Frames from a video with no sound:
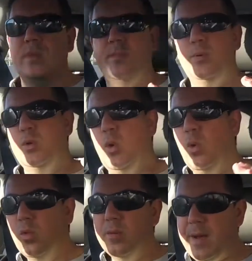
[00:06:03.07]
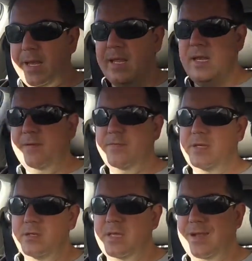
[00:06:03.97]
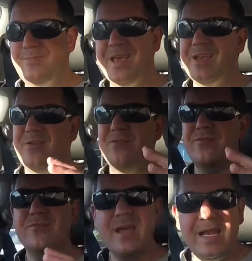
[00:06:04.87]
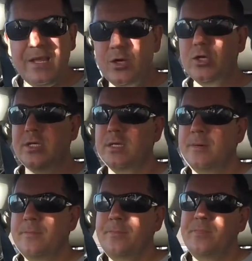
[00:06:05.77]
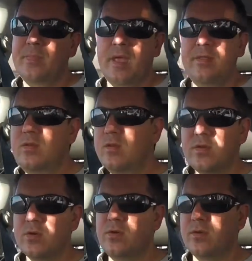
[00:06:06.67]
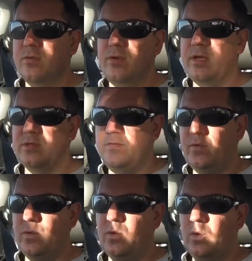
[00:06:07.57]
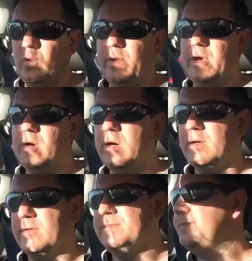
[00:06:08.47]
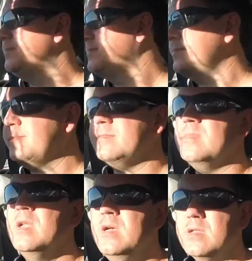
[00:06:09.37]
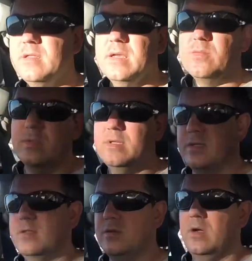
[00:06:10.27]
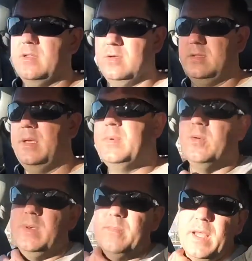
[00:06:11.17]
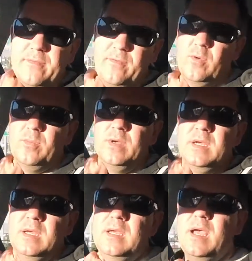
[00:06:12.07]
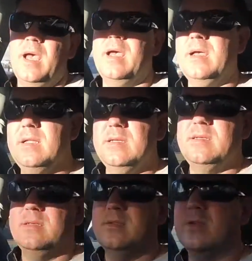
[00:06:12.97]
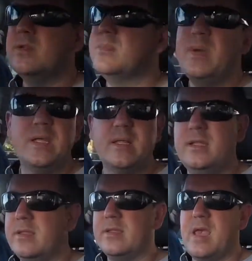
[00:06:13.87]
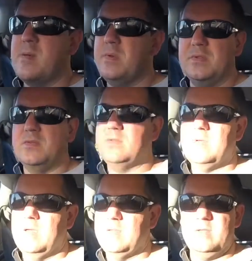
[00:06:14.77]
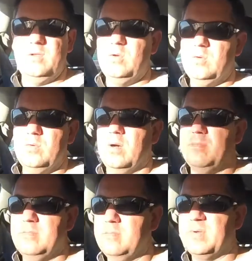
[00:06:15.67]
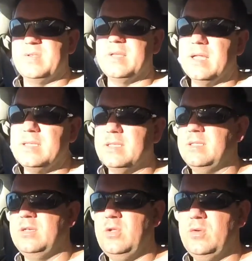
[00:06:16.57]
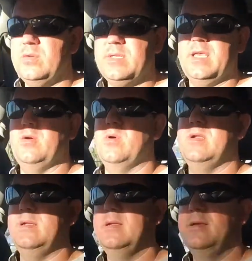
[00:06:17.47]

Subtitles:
that put all the money and effort into that, make it really good, and they use it across the range for all their cars. So that's what this has got. It's got the MQB platform, and so it's basically the same as the new Passat, the new Tiguan.